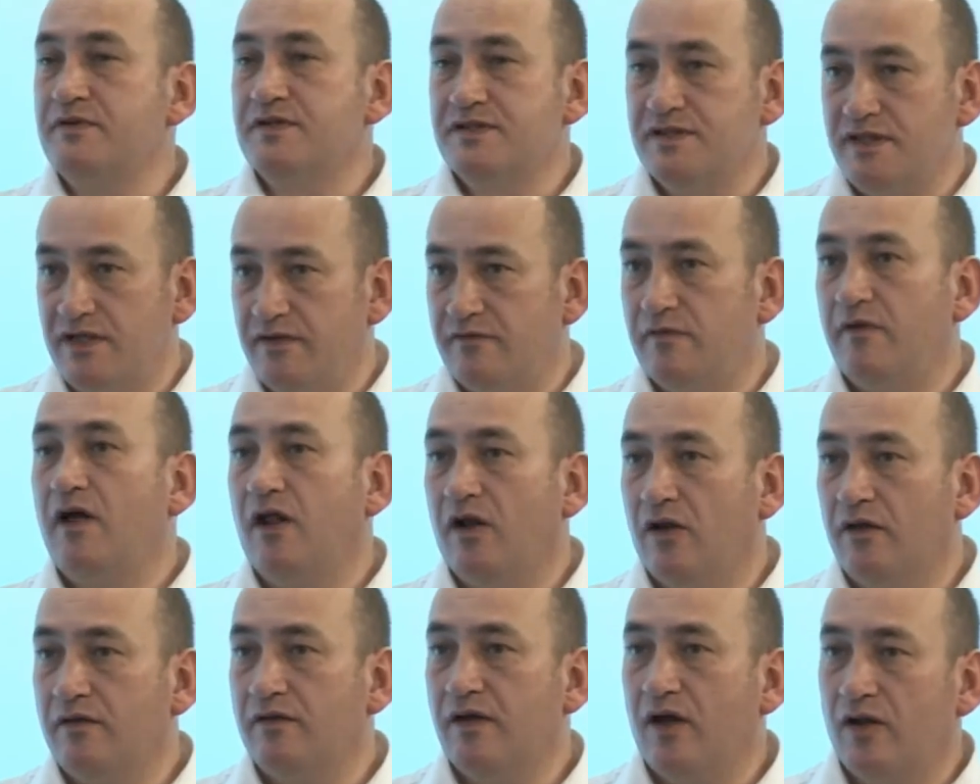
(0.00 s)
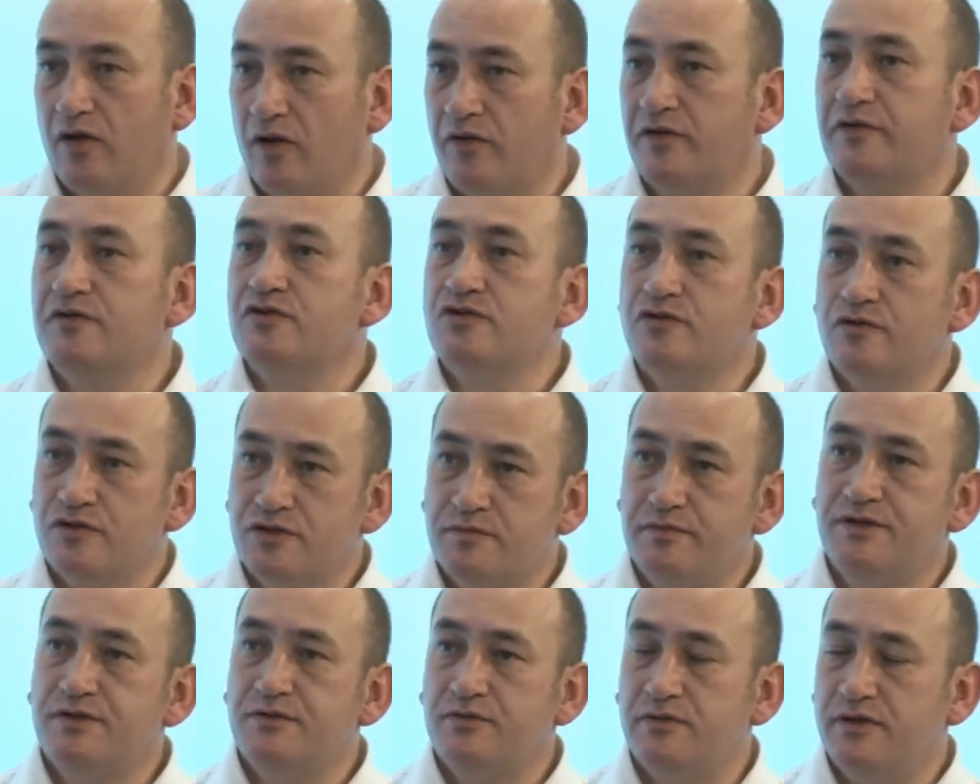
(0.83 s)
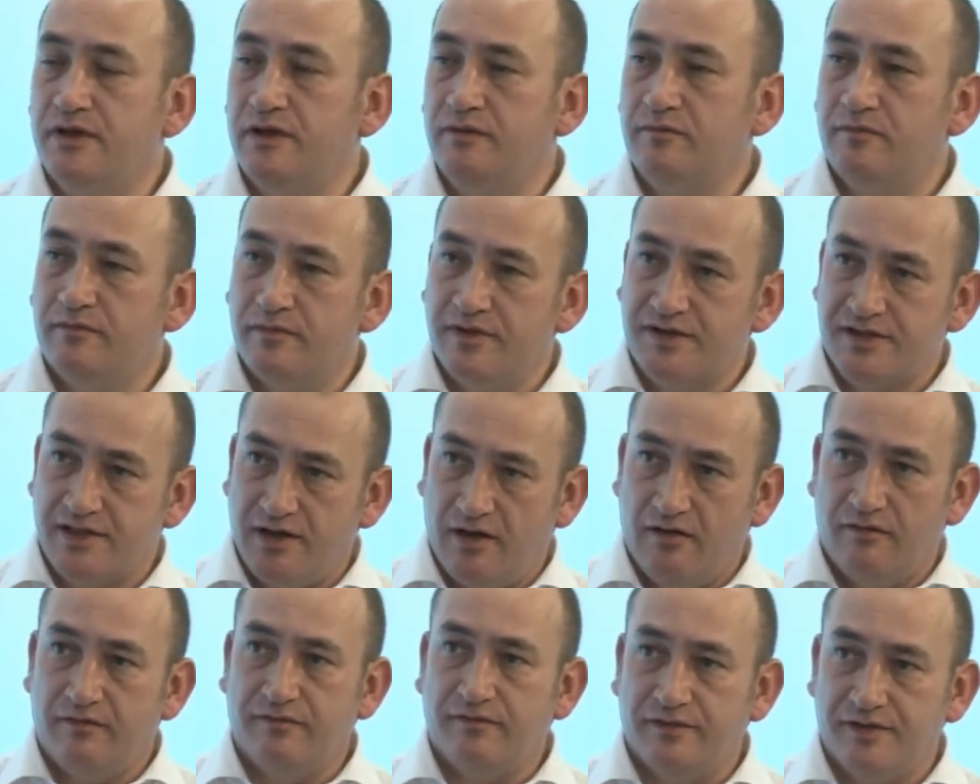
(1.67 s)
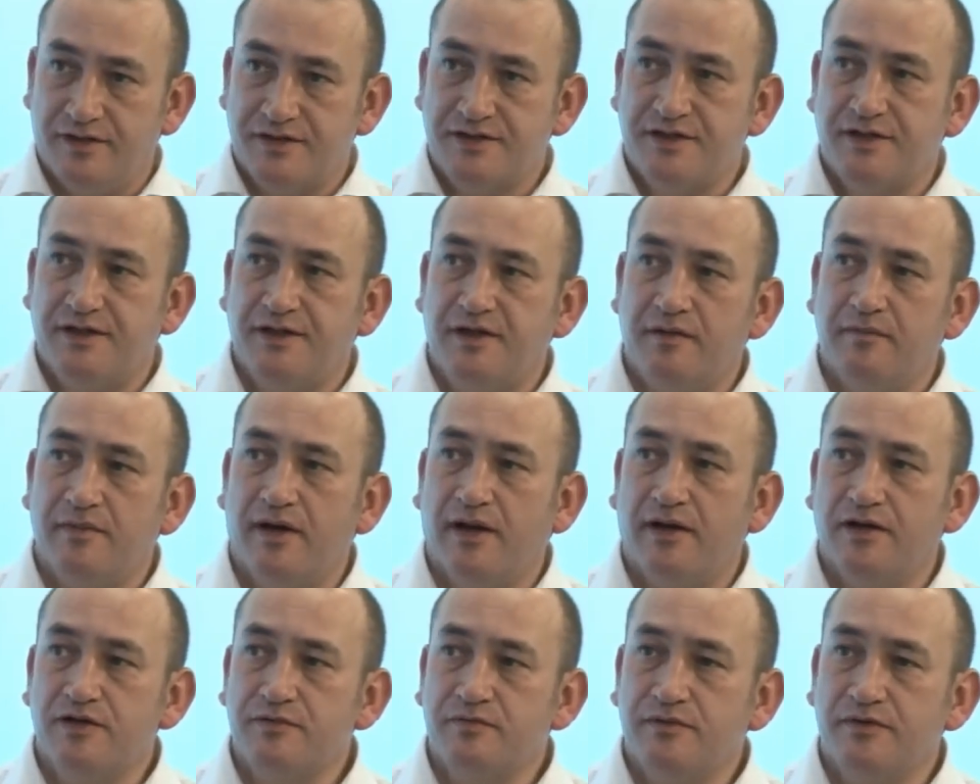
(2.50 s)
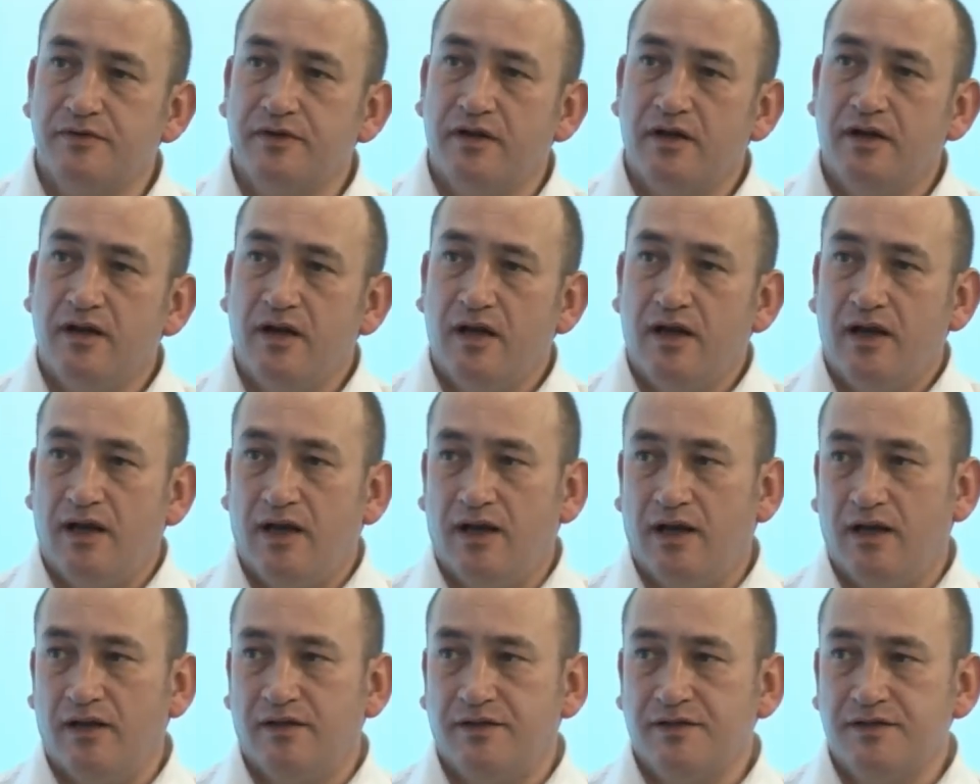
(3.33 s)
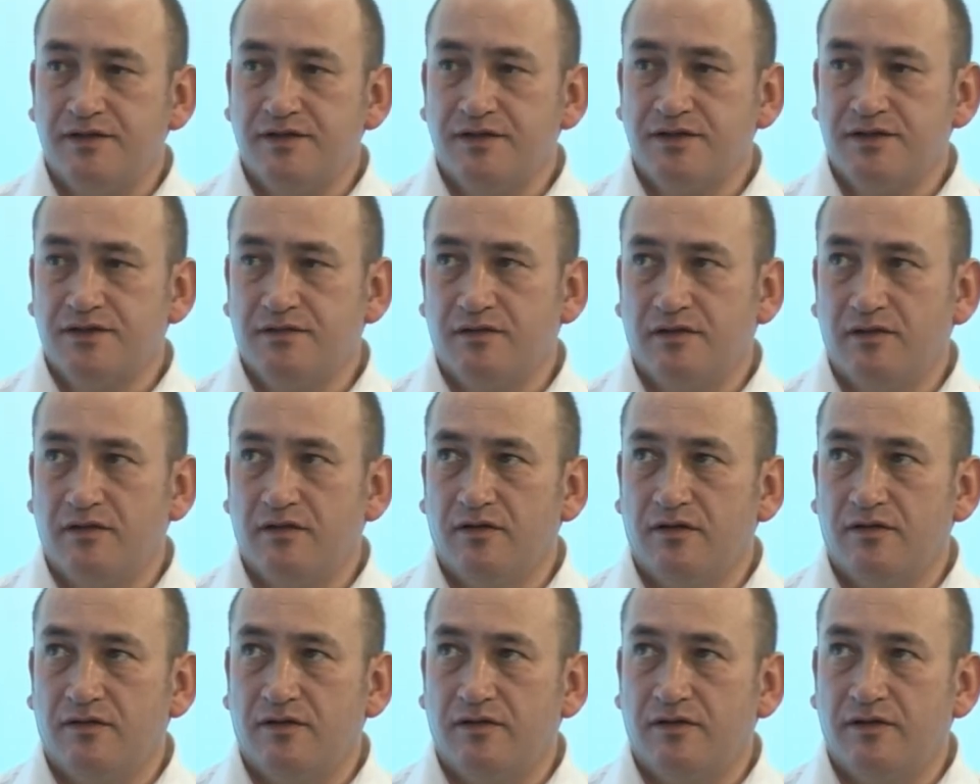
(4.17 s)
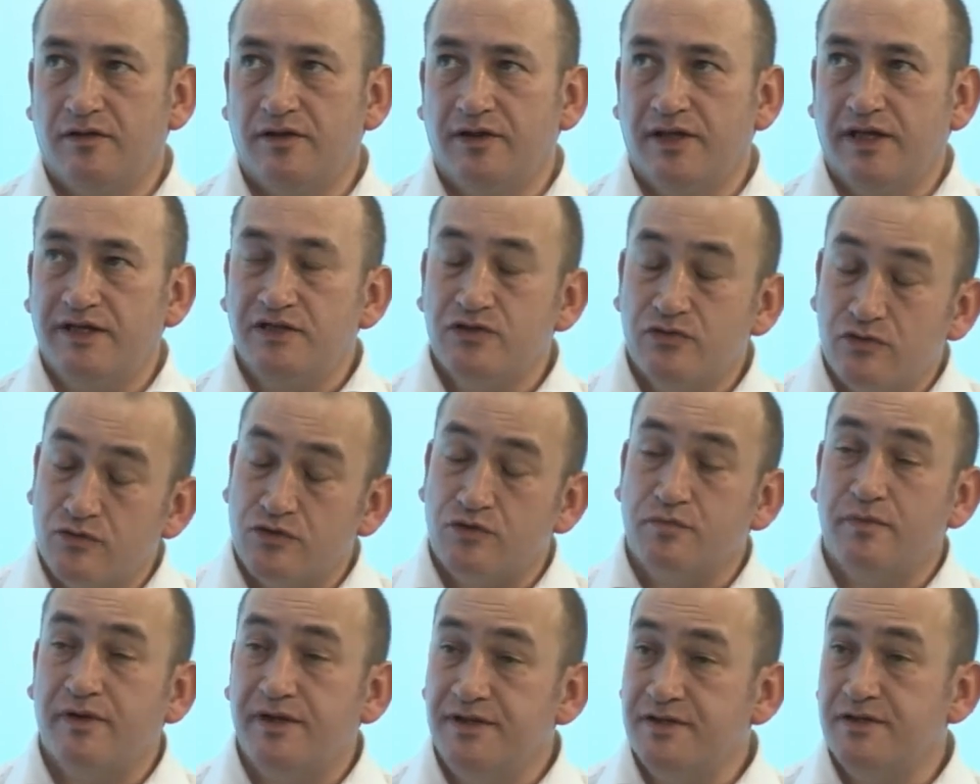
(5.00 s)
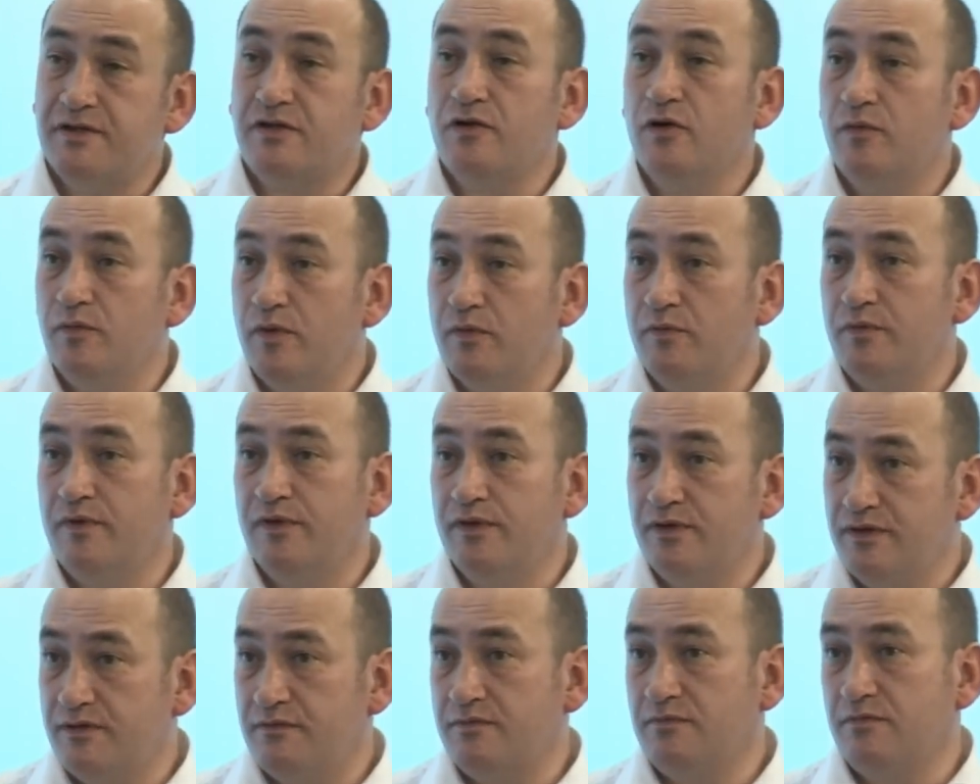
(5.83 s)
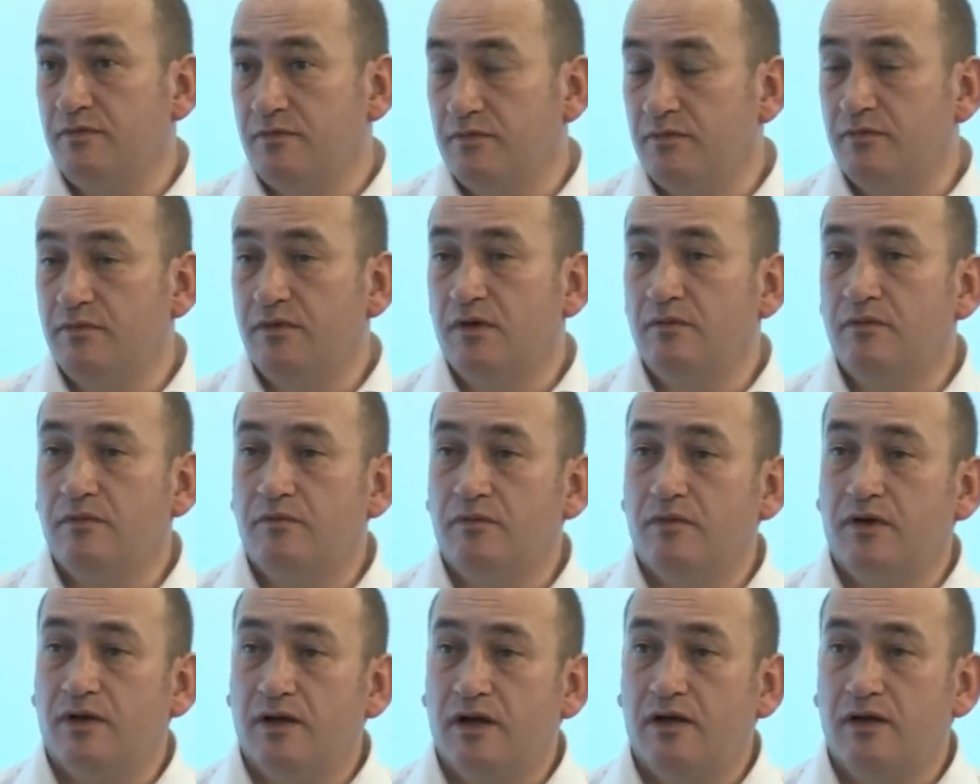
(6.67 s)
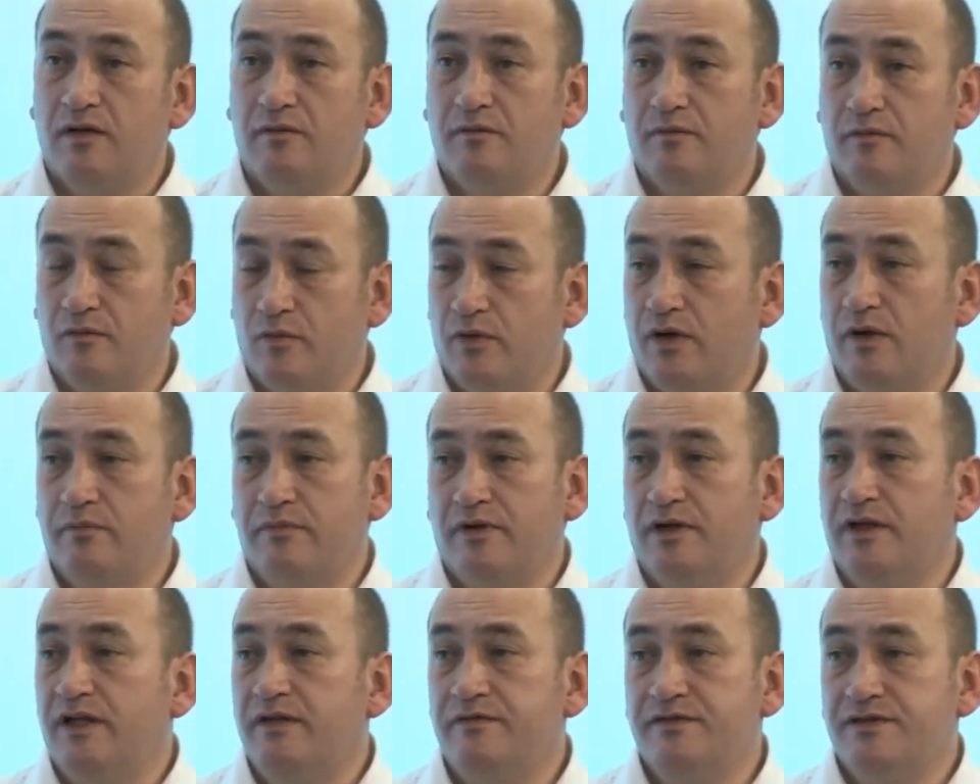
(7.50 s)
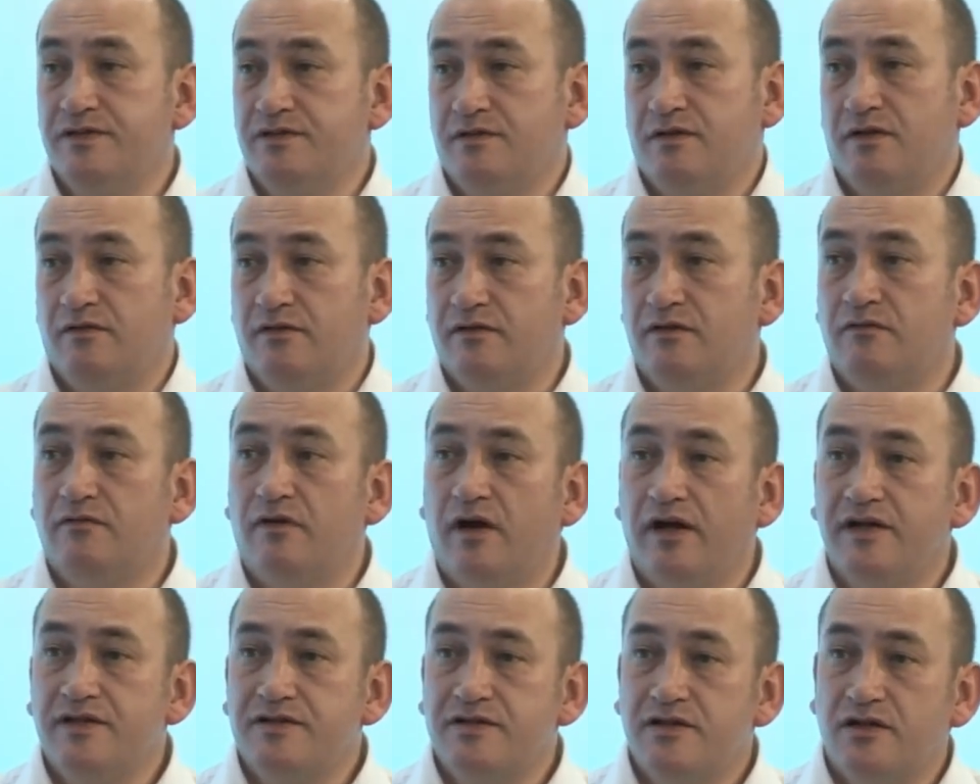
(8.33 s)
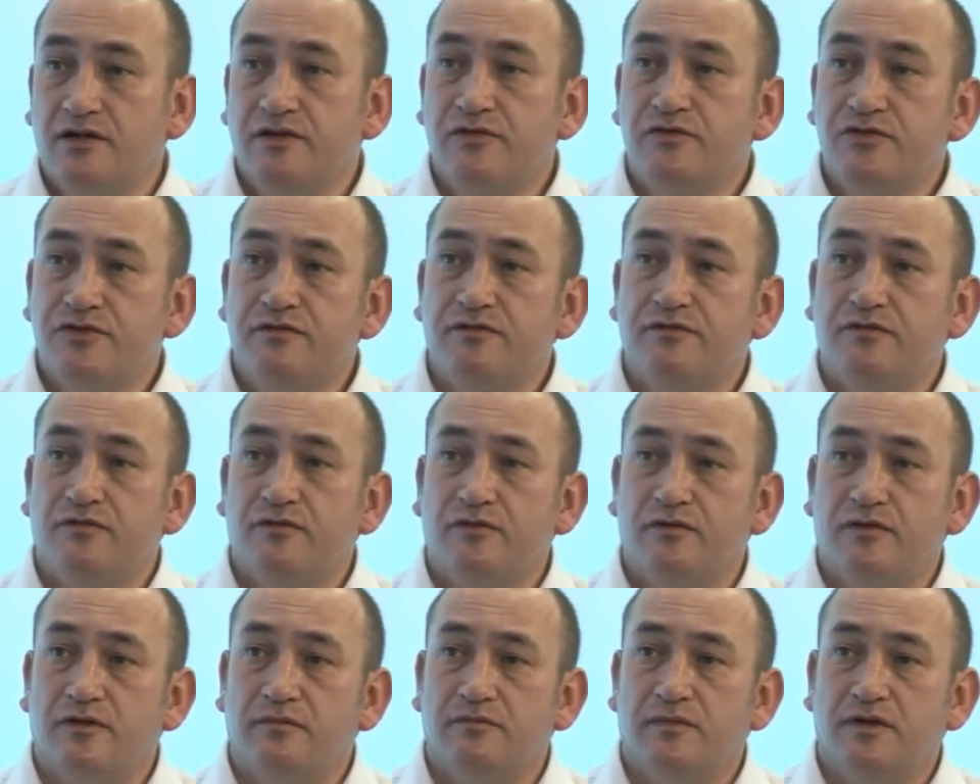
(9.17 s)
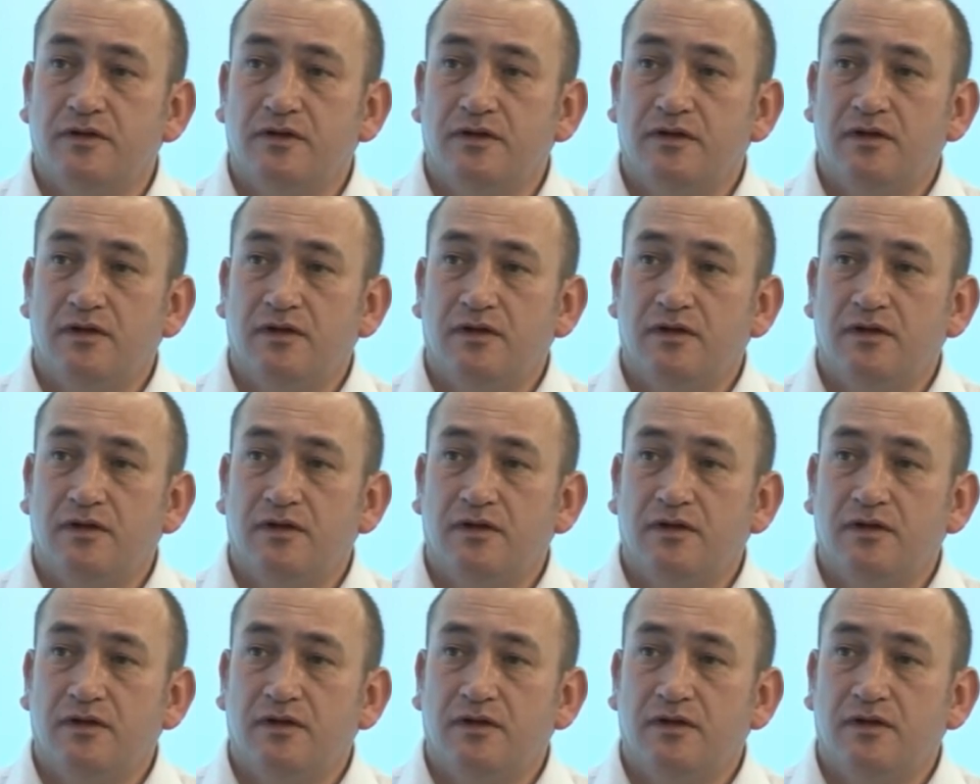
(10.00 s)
perceive, a lot of trust between myself and the senior management, and they trust me to come up with what I believe is the right solution for